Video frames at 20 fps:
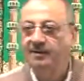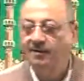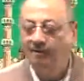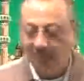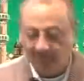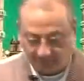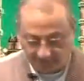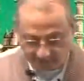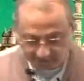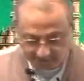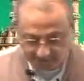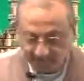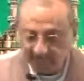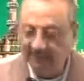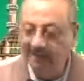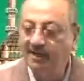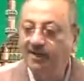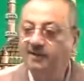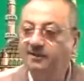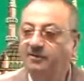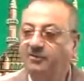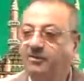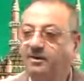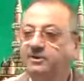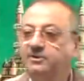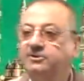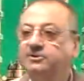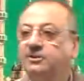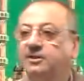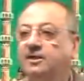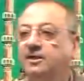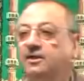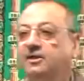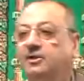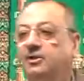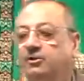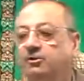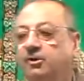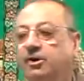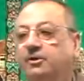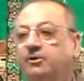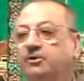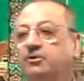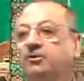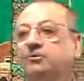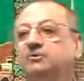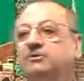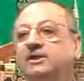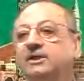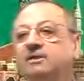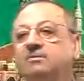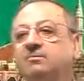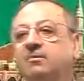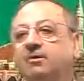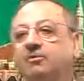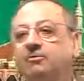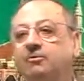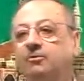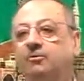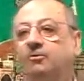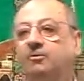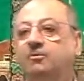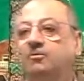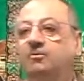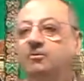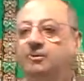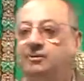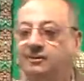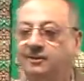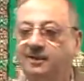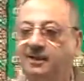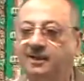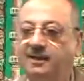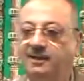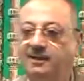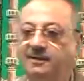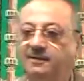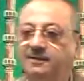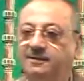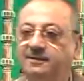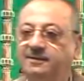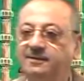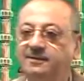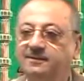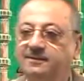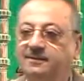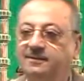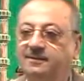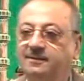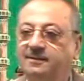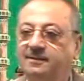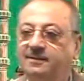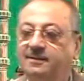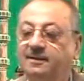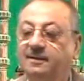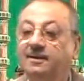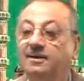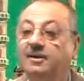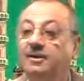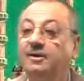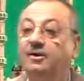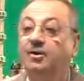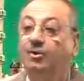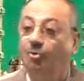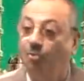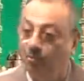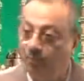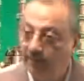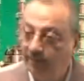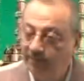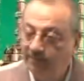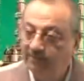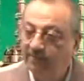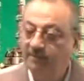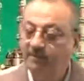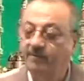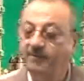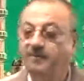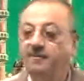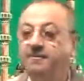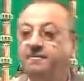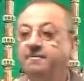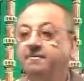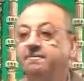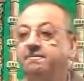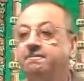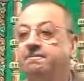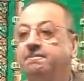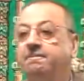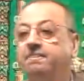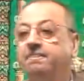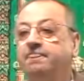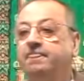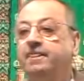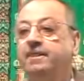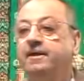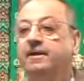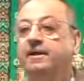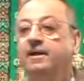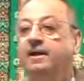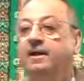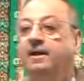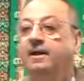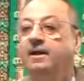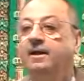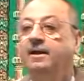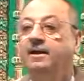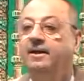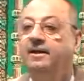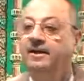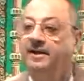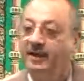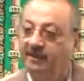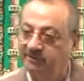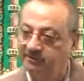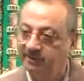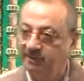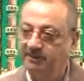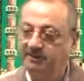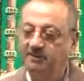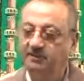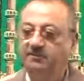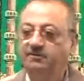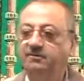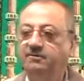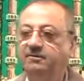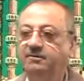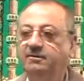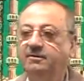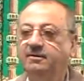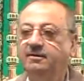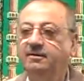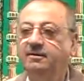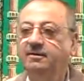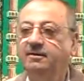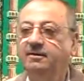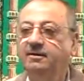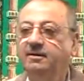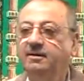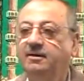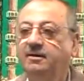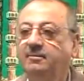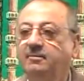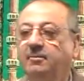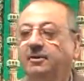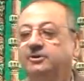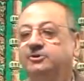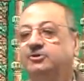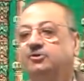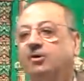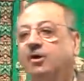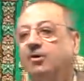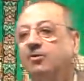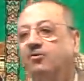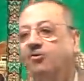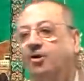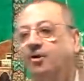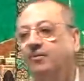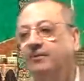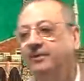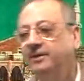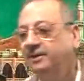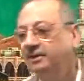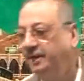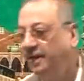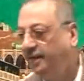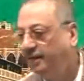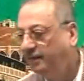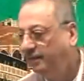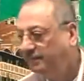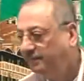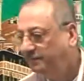Okay, so in other words, you are using mafulun mutlaq with uh, an adjective, but you are dropping the